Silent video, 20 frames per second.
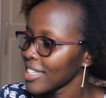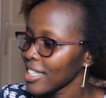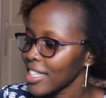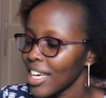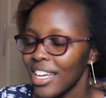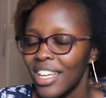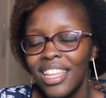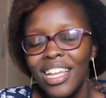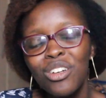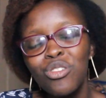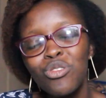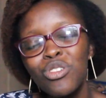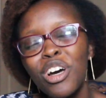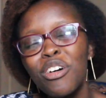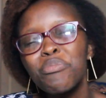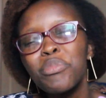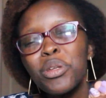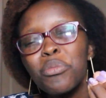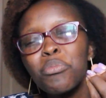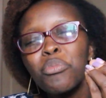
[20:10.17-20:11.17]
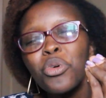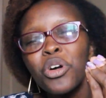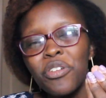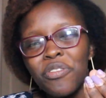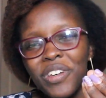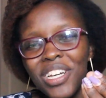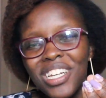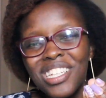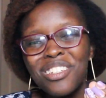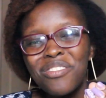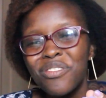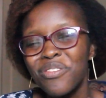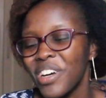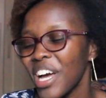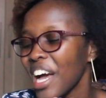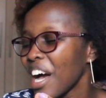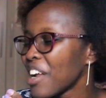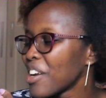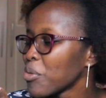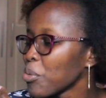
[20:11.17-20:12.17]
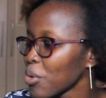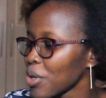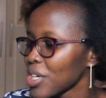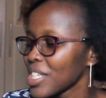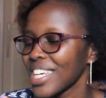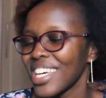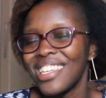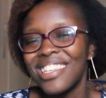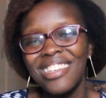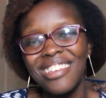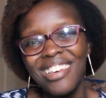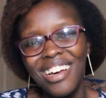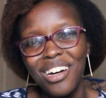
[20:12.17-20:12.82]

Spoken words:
that would have been more effective if I had water here.